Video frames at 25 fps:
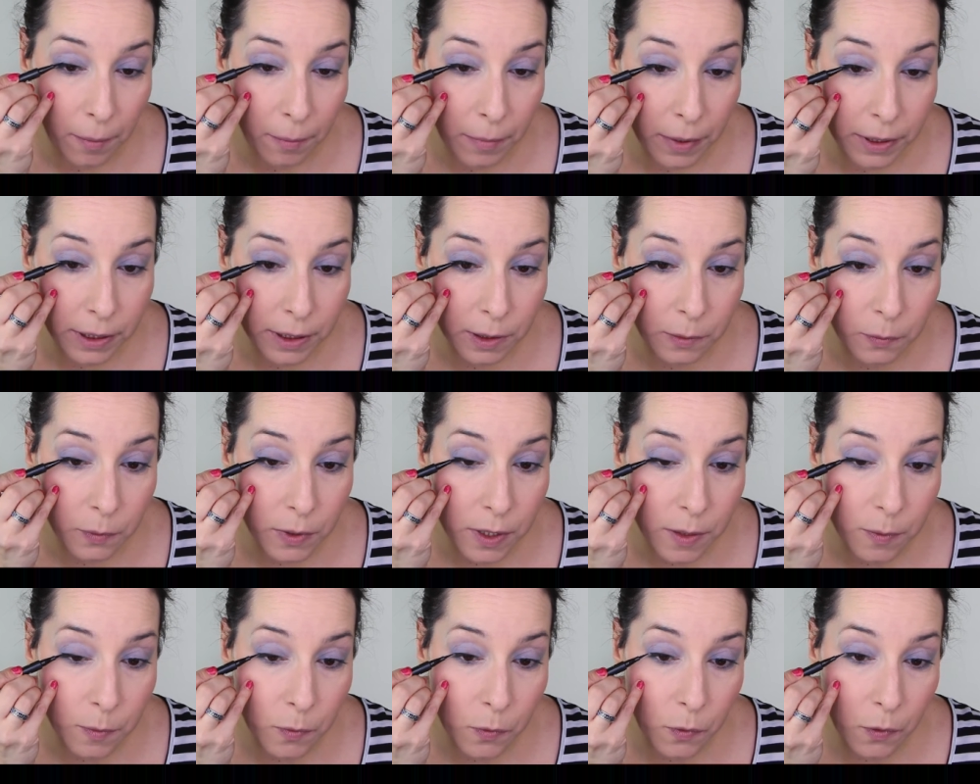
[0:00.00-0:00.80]
but it
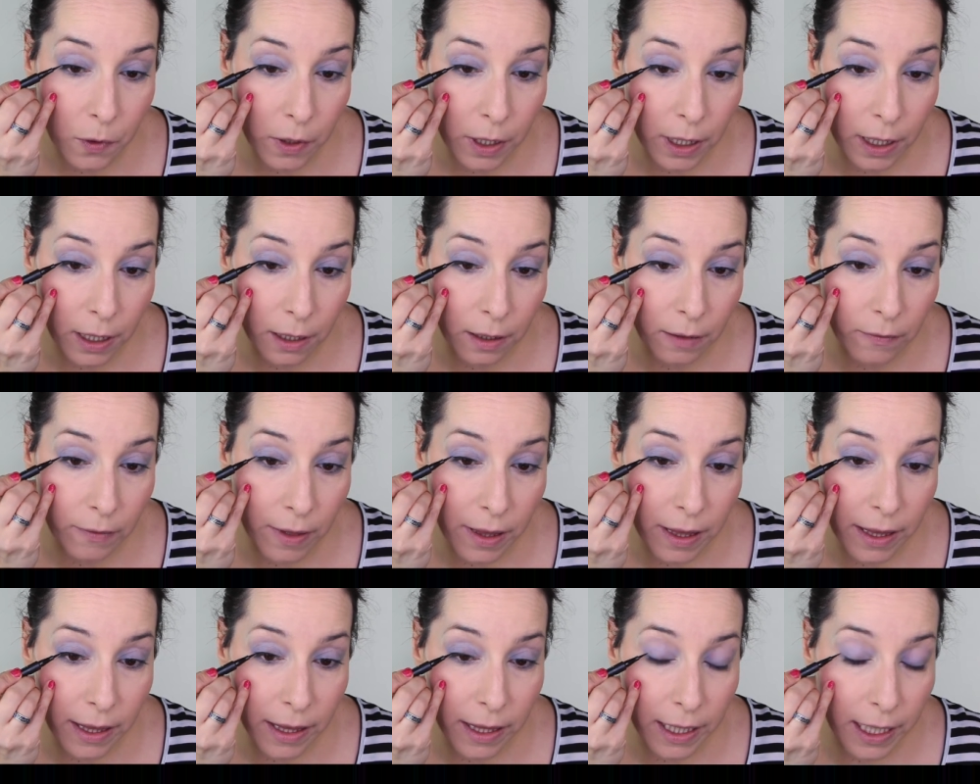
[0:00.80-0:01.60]
was more of
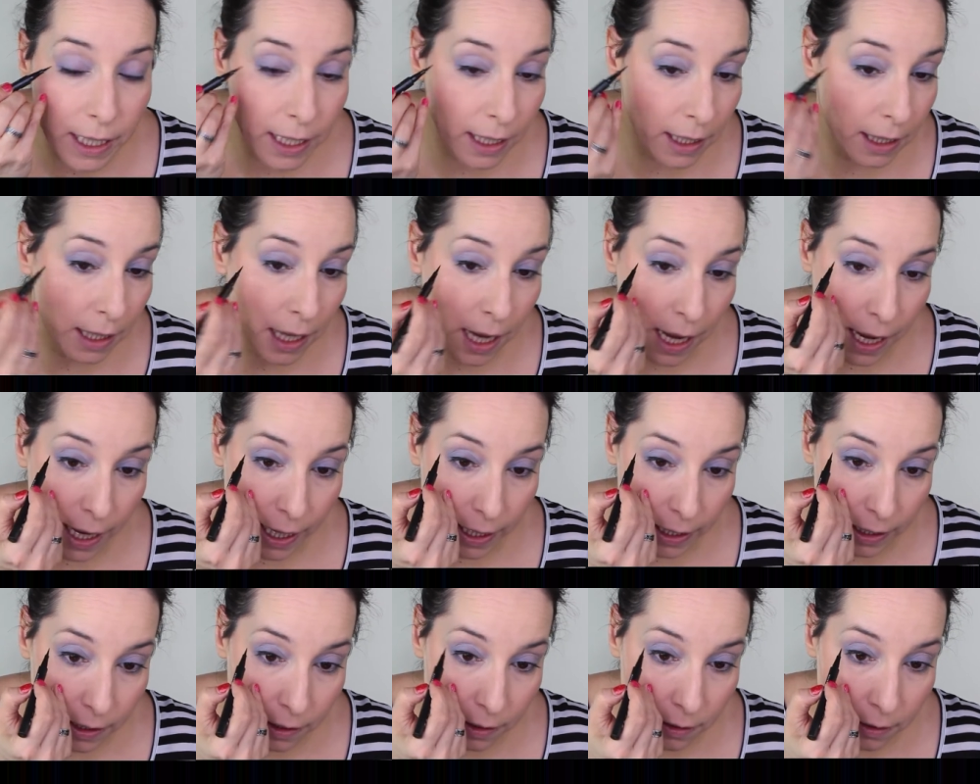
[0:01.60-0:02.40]
a thick
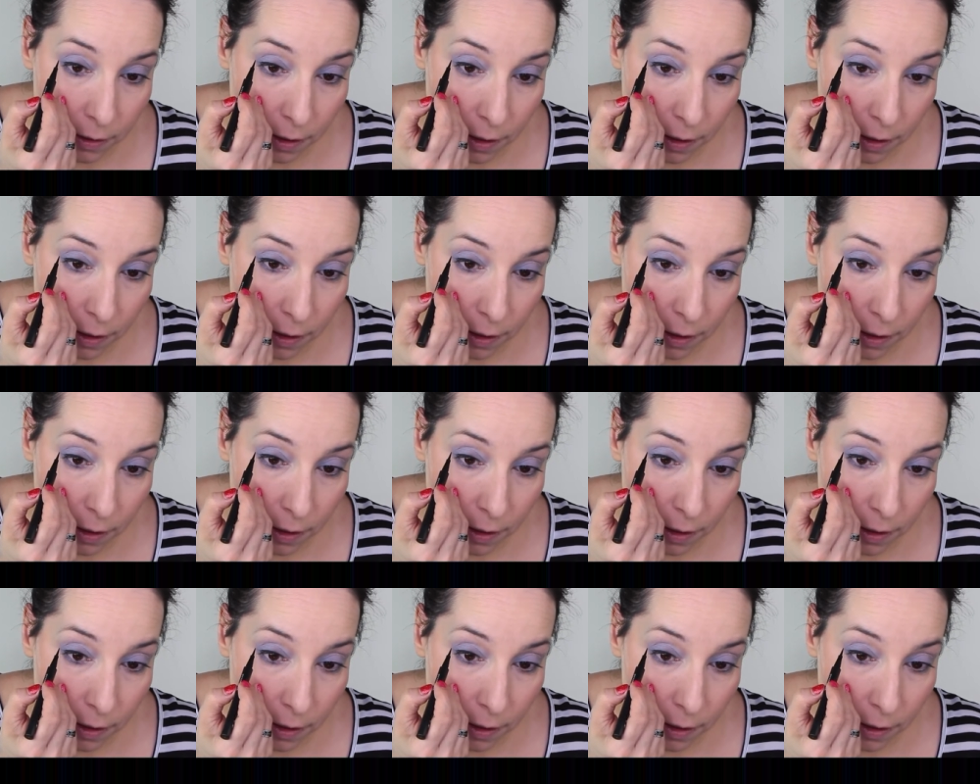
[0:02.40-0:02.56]
line